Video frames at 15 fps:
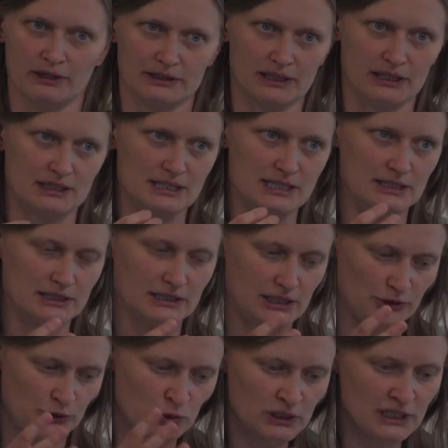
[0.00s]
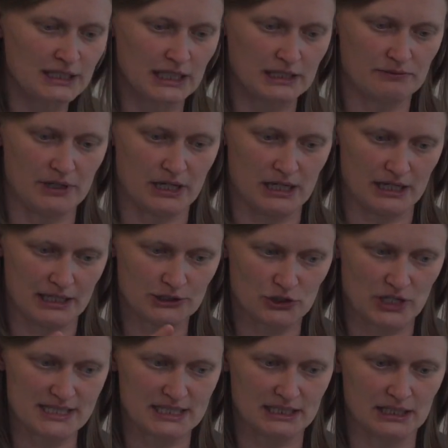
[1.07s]
the, the unit that we are
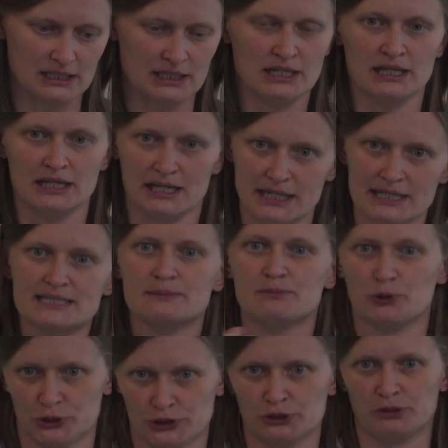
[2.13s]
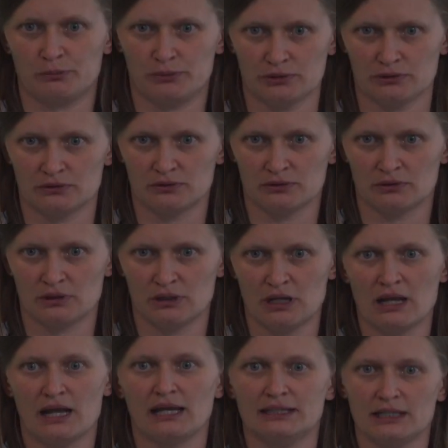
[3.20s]
interested in is perturbed
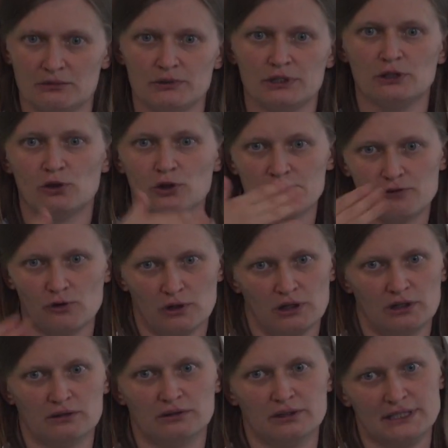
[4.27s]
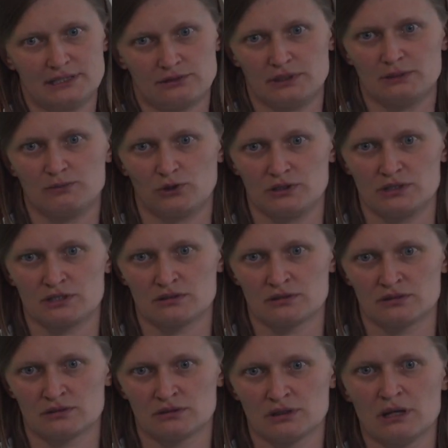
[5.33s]
and then we look for its response.
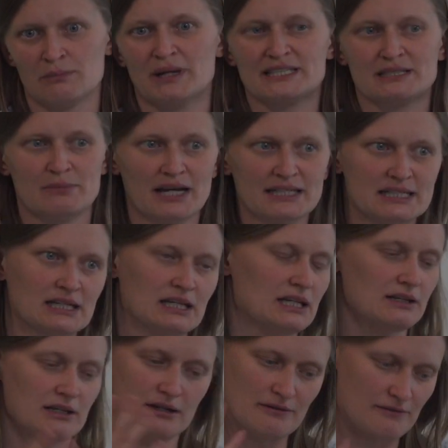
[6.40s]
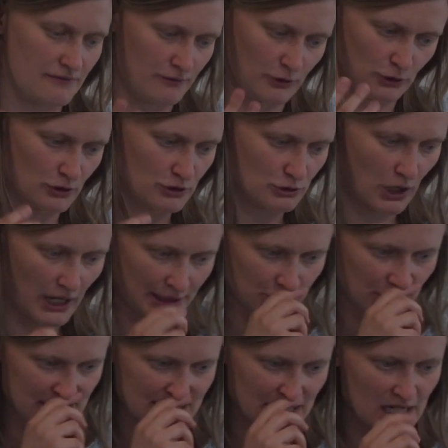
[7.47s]
Mathematically, uh, for those who are
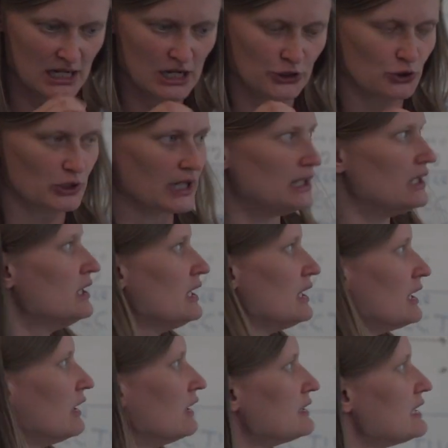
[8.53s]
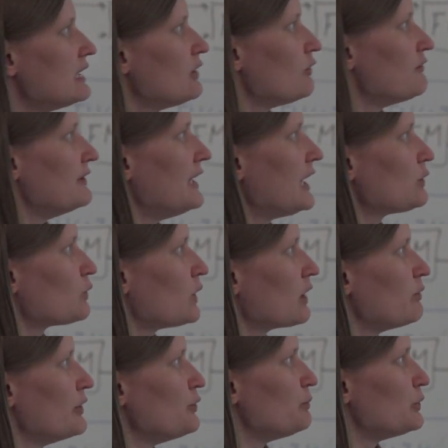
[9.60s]
interested, you can uh, think of a
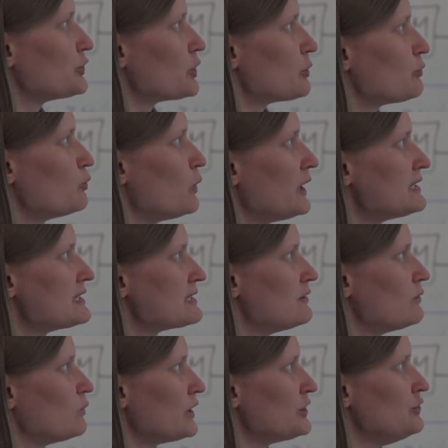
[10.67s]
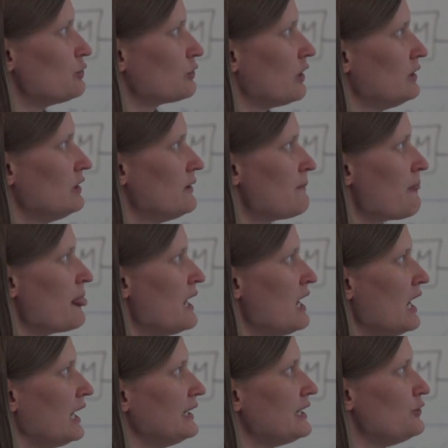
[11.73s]
network where you perturb one, one neuron,
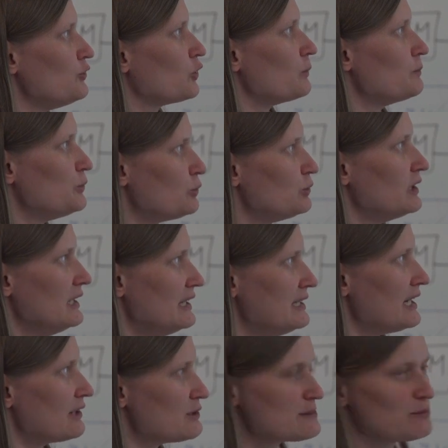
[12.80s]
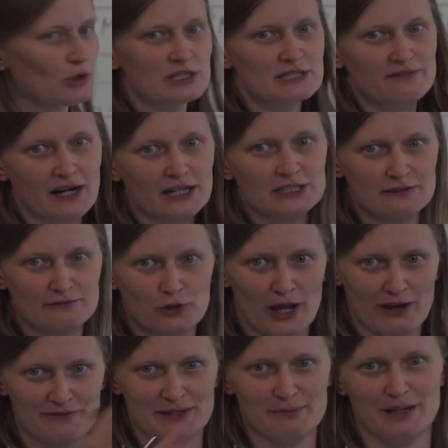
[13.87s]
and then you compute the linear response function for
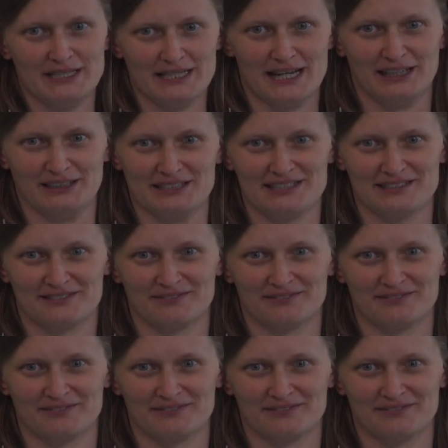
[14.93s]
everybody else,